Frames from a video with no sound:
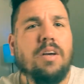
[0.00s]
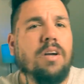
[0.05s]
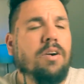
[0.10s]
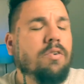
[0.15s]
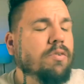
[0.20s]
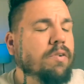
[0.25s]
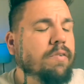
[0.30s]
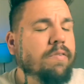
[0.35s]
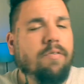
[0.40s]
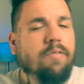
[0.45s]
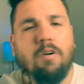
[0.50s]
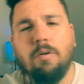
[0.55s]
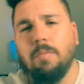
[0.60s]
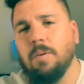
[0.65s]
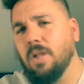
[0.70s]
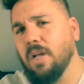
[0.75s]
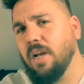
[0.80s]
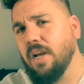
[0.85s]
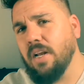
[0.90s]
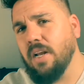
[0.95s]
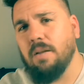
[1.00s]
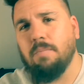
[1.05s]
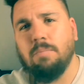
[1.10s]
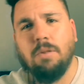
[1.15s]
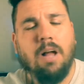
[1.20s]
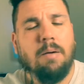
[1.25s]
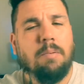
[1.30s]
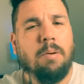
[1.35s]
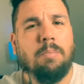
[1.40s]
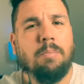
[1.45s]
reformulated,
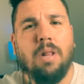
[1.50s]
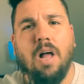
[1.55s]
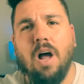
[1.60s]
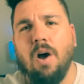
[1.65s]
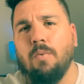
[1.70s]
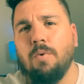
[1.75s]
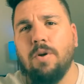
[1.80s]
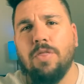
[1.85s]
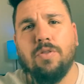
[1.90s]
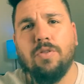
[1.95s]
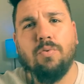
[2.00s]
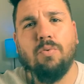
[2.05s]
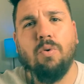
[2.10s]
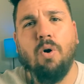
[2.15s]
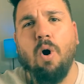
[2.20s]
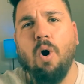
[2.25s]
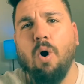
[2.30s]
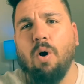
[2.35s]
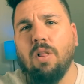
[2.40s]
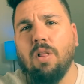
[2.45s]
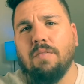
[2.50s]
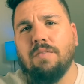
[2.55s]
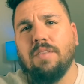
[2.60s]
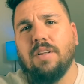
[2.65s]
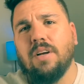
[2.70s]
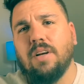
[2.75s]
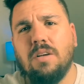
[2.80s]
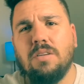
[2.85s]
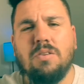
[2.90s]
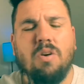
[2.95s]
blah, blah, blah, went through all
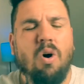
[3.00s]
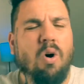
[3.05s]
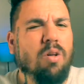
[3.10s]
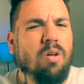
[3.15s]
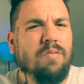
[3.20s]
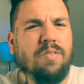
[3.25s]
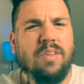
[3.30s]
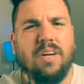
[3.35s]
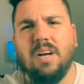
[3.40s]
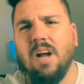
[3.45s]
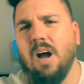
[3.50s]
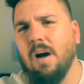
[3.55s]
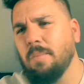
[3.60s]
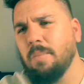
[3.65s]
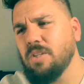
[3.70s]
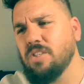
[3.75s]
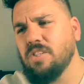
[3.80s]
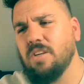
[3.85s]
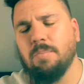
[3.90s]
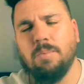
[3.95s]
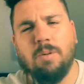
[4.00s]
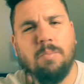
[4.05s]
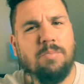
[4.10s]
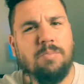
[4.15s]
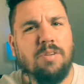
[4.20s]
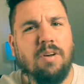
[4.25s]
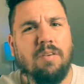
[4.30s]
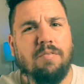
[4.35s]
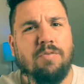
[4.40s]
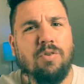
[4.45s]
of the common symptoms
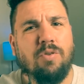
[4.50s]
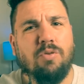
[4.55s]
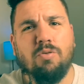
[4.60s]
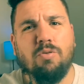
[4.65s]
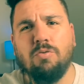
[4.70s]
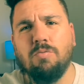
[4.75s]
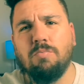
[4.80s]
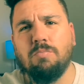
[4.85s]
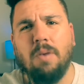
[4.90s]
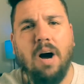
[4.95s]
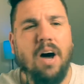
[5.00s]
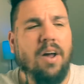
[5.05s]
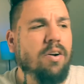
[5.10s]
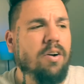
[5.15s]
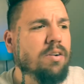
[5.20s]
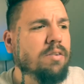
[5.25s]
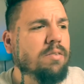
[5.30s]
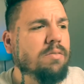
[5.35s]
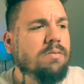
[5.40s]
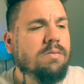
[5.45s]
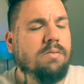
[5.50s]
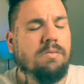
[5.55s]
of new modern